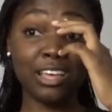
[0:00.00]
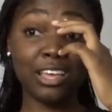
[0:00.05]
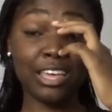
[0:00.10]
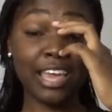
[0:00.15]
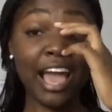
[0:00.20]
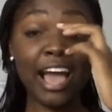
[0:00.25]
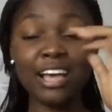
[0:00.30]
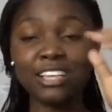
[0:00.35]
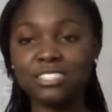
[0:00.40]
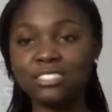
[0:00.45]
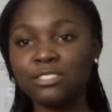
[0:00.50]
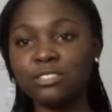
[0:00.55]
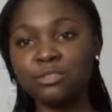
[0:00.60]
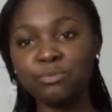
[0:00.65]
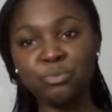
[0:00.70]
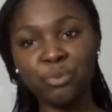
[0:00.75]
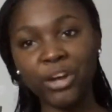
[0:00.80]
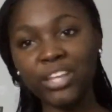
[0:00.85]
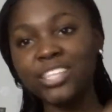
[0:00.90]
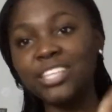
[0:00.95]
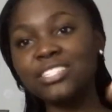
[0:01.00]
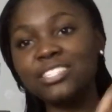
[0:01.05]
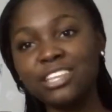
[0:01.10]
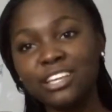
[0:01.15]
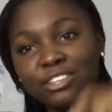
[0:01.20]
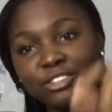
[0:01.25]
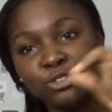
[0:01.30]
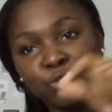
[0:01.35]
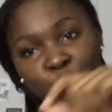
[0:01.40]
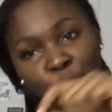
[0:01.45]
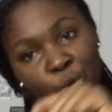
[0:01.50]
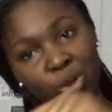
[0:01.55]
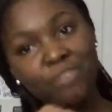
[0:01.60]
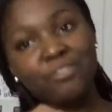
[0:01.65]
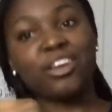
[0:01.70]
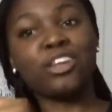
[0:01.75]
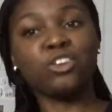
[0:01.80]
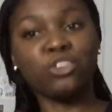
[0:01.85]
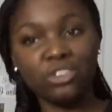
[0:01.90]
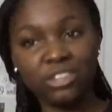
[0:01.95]
yes, practicing to
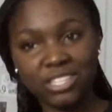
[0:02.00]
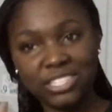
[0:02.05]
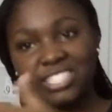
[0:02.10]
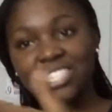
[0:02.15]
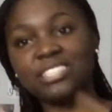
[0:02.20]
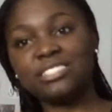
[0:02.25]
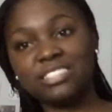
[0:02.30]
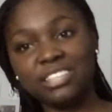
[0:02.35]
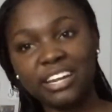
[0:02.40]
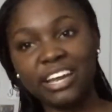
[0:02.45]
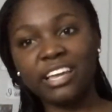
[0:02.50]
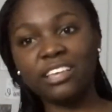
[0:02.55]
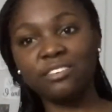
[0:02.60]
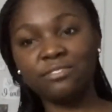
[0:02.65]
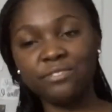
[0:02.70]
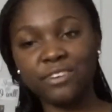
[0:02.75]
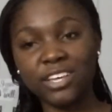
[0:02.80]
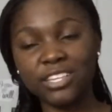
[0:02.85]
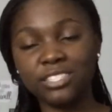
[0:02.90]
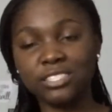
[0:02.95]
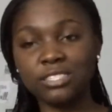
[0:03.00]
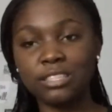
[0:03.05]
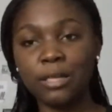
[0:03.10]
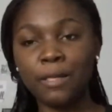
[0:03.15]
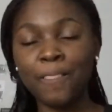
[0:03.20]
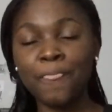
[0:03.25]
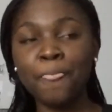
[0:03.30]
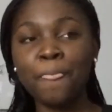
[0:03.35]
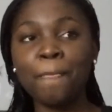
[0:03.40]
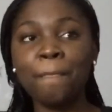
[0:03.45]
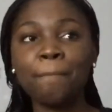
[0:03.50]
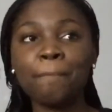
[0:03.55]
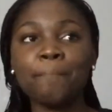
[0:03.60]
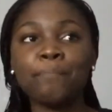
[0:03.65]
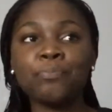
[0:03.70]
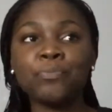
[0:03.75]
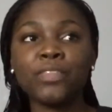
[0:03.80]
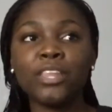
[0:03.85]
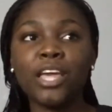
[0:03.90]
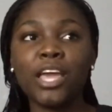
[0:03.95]
even just write fast.
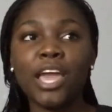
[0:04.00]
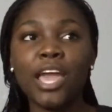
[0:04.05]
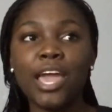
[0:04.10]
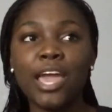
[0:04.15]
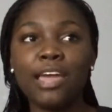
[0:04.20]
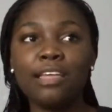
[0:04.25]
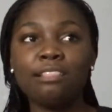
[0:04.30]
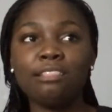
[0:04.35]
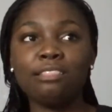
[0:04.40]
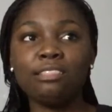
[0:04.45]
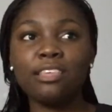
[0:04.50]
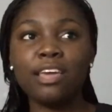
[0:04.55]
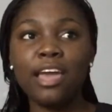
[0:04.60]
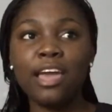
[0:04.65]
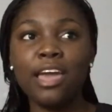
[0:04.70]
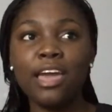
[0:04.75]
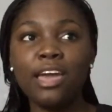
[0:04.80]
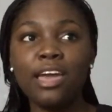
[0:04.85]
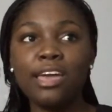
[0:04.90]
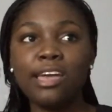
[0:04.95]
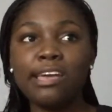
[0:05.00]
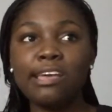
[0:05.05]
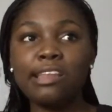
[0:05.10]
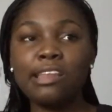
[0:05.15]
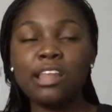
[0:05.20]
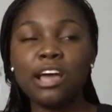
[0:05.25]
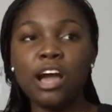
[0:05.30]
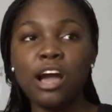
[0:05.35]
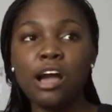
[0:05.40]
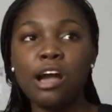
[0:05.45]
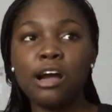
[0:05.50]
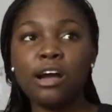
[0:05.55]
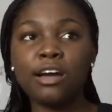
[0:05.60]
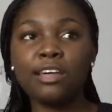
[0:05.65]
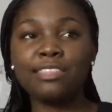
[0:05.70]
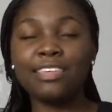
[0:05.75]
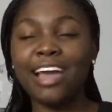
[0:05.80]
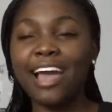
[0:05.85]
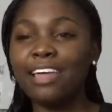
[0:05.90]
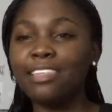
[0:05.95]
And then
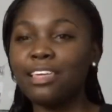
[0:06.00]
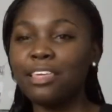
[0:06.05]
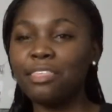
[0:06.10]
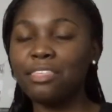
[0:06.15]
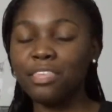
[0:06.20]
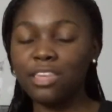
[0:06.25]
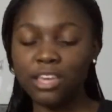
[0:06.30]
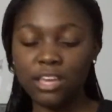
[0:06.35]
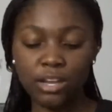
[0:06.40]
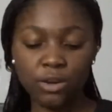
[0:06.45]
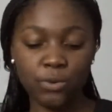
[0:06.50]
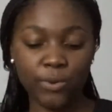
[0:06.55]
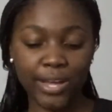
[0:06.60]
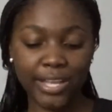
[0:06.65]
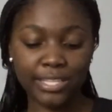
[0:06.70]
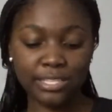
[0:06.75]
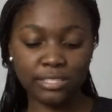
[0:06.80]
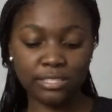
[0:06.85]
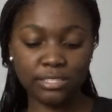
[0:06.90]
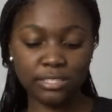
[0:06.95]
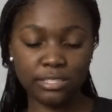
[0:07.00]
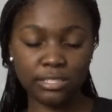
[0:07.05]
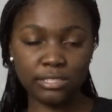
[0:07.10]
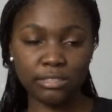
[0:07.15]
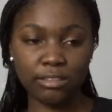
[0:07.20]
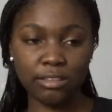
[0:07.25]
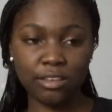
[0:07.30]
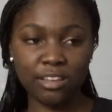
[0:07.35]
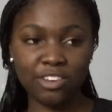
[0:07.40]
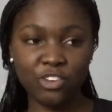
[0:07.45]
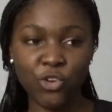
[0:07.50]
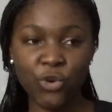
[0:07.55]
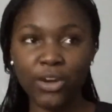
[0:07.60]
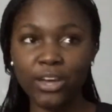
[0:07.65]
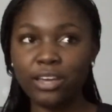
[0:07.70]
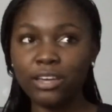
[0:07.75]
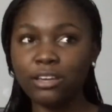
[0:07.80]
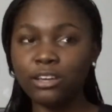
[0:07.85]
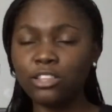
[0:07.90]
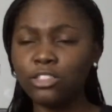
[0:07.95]
the other thing was
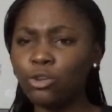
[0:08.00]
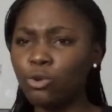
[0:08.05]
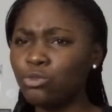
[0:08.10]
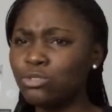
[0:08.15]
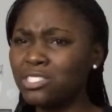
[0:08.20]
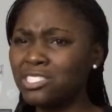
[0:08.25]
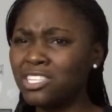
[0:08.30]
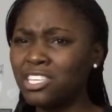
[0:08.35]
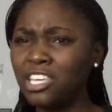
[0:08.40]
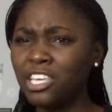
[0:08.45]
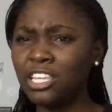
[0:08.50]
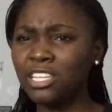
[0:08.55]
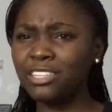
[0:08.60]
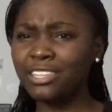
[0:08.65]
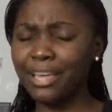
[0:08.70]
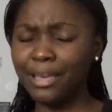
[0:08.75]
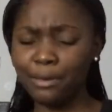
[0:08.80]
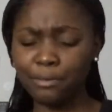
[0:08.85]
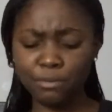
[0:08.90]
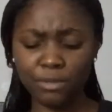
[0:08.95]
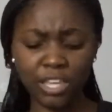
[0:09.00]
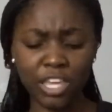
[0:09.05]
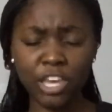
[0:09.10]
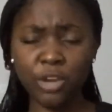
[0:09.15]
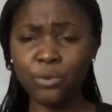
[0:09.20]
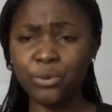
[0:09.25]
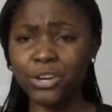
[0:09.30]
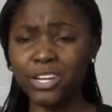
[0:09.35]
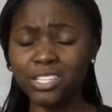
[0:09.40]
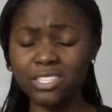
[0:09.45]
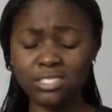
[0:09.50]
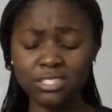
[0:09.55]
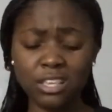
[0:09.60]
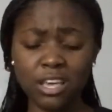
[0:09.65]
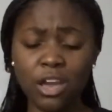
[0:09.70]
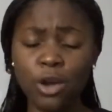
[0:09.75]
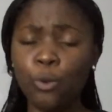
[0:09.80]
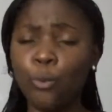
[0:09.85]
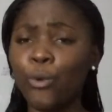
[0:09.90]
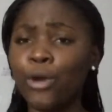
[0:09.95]
knowing those keywords,
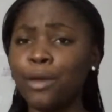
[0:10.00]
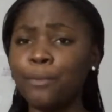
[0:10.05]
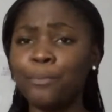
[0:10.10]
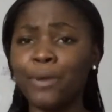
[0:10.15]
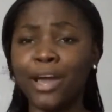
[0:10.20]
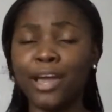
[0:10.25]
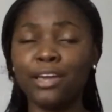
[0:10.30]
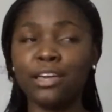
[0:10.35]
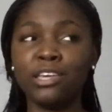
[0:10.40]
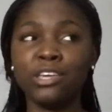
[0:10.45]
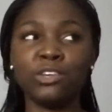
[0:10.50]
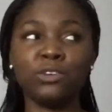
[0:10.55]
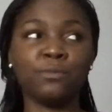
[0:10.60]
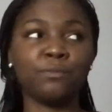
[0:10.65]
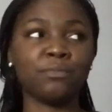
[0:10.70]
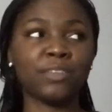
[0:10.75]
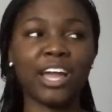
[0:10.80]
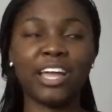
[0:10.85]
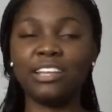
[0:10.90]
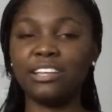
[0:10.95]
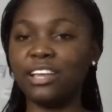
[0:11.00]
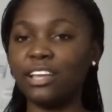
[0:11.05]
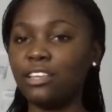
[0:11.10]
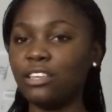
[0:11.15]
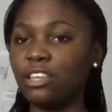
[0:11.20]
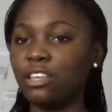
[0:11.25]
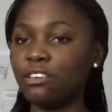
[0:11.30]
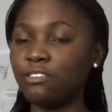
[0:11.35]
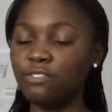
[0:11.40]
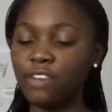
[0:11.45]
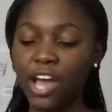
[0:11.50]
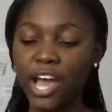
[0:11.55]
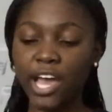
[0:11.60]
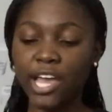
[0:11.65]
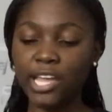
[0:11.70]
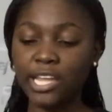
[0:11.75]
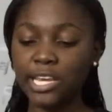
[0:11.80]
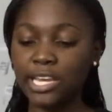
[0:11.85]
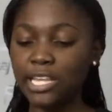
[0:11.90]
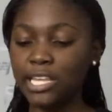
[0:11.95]
whereby
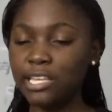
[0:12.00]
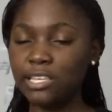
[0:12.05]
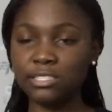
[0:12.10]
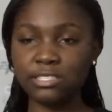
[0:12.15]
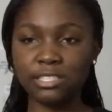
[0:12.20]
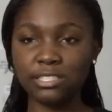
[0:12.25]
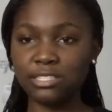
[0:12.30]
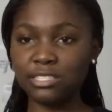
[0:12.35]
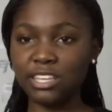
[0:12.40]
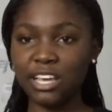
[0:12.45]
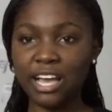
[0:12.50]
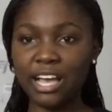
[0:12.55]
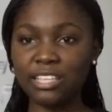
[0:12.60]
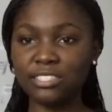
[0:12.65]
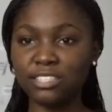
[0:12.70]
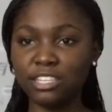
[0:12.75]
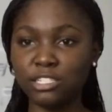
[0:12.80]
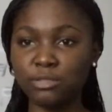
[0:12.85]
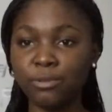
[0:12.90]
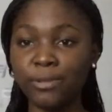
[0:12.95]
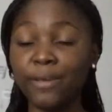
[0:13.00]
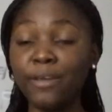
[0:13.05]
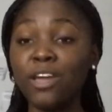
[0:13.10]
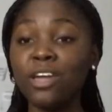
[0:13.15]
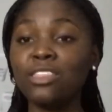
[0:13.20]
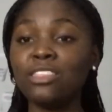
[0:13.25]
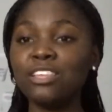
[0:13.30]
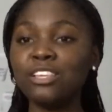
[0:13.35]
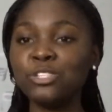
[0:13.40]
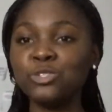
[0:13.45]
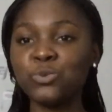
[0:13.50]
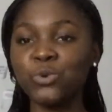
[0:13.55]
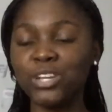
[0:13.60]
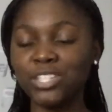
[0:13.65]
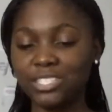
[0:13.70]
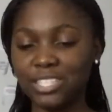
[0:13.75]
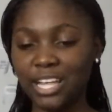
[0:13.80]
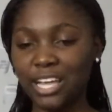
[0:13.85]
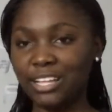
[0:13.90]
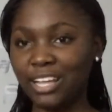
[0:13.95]
identify, list, discuss, explain. These
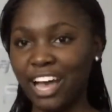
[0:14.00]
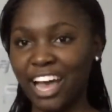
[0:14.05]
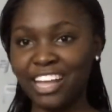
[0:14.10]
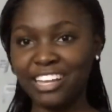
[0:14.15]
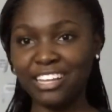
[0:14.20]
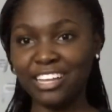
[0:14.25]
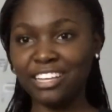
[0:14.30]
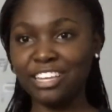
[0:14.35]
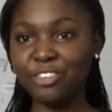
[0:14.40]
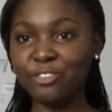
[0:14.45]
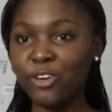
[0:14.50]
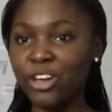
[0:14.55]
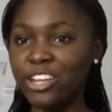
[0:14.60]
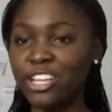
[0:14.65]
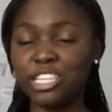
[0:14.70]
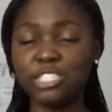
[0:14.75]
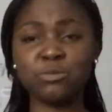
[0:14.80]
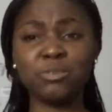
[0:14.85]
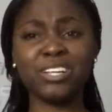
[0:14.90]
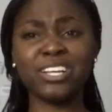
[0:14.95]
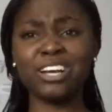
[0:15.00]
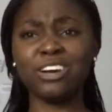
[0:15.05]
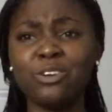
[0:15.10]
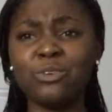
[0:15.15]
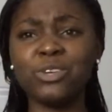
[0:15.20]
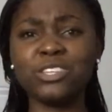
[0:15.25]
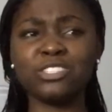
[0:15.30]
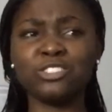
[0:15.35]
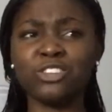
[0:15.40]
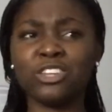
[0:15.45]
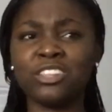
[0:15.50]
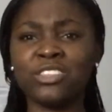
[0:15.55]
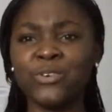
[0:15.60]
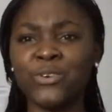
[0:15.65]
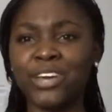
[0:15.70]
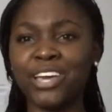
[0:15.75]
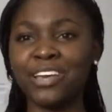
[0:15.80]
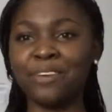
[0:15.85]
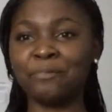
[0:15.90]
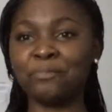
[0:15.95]
words like identify and explain, always thought they
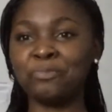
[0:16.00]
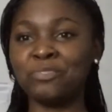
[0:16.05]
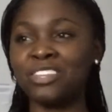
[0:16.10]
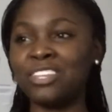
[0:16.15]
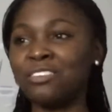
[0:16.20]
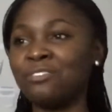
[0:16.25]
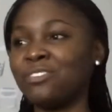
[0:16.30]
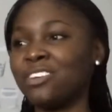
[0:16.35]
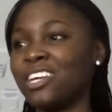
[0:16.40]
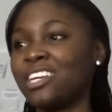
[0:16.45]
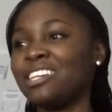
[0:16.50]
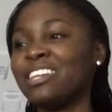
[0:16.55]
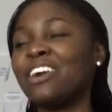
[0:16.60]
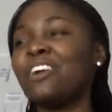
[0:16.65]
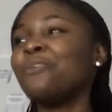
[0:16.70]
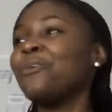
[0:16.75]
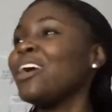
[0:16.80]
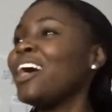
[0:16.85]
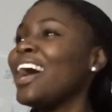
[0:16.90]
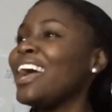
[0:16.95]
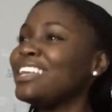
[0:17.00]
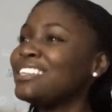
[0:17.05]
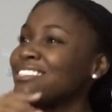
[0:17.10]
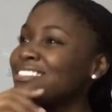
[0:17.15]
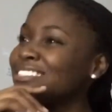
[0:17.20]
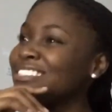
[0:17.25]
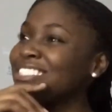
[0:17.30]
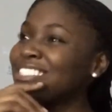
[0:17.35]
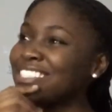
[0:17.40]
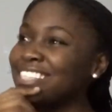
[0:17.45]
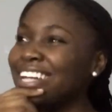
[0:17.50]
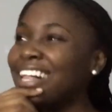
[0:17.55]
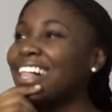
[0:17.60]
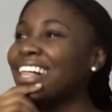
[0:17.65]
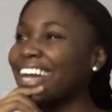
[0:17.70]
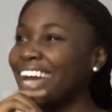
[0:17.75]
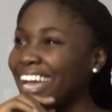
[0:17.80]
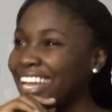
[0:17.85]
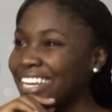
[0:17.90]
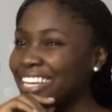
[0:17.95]
were different. I still
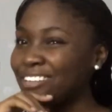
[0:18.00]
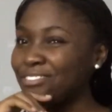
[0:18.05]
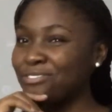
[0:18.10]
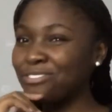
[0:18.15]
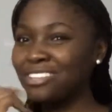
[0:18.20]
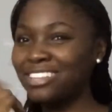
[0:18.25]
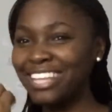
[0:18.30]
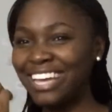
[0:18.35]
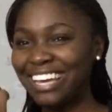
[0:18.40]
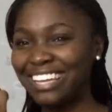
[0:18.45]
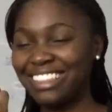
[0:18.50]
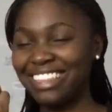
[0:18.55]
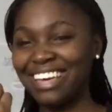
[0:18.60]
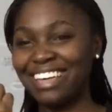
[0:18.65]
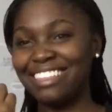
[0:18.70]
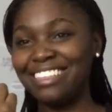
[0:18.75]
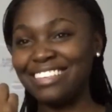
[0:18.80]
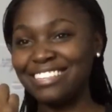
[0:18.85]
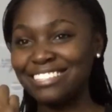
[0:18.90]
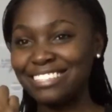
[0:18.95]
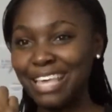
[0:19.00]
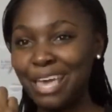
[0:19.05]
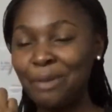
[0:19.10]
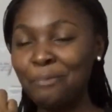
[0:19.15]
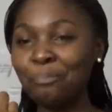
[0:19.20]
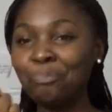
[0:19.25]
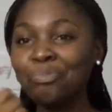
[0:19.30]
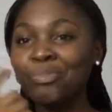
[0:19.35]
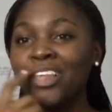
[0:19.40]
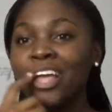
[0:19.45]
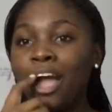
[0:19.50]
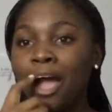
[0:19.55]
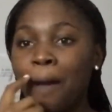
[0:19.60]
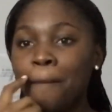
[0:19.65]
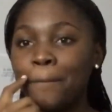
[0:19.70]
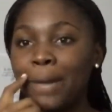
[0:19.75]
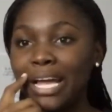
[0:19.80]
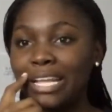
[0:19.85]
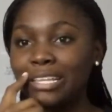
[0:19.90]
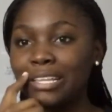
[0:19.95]
kind of feel like they're the same,
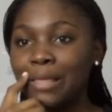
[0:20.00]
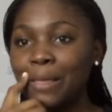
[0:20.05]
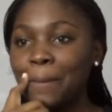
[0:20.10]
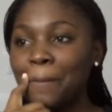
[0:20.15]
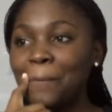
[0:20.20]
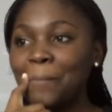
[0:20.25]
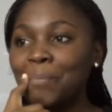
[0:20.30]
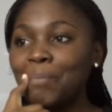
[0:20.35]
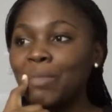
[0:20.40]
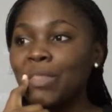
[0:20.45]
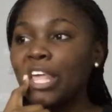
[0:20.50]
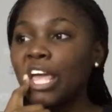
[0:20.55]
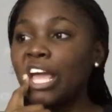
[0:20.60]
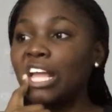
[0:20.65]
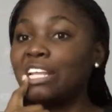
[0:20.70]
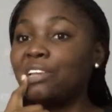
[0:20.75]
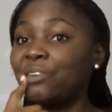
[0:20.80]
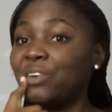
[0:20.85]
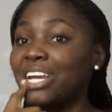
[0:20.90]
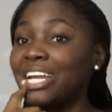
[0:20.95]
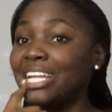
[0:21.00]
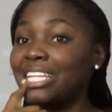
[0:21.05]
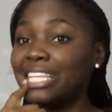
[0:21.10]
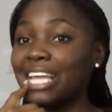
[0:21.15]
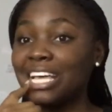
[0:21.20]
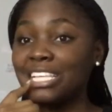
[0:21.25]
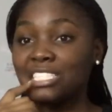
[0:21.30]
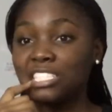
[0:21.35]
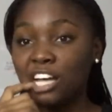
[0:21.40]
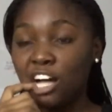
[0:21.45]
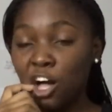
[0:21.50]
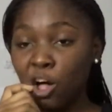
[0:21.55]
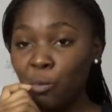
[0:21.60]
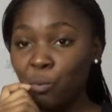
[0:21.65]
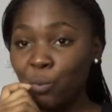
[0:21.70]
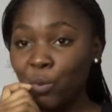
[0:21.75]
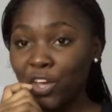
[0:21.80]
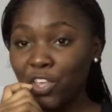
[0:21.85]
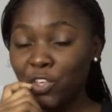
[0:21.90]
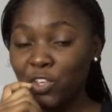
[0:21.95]
but it really does
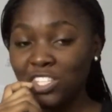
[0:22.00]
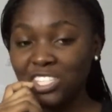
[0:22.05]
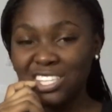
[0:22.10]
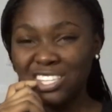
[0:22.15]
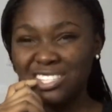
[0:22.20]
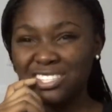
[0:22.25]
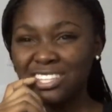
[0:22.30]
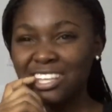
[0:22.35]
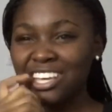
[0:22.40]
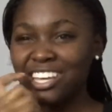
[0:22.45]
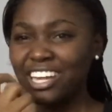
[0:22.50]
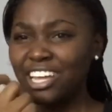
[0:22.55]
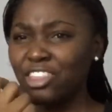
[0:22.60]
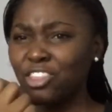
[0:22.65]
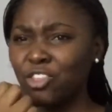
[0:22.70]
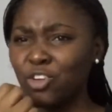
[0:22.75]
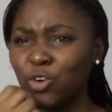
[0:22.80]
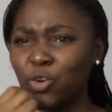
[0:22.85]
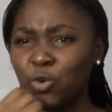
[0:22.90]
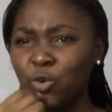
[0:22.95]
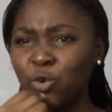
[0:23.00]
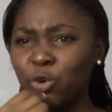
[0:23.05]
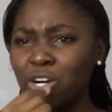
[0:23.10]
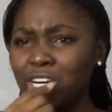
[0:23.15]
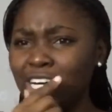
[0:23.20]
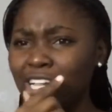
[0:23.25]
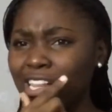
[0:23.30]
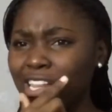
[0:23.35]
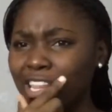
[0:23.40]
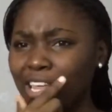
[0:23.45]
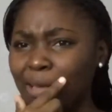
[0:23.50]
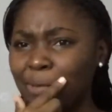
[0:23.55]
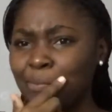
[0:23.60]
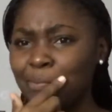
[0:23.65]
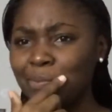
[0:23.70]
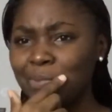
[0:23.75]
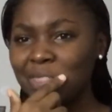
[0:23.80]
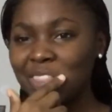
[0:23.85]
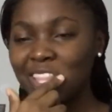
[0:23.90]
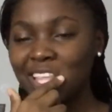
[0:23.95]
help when you just read through, Google them,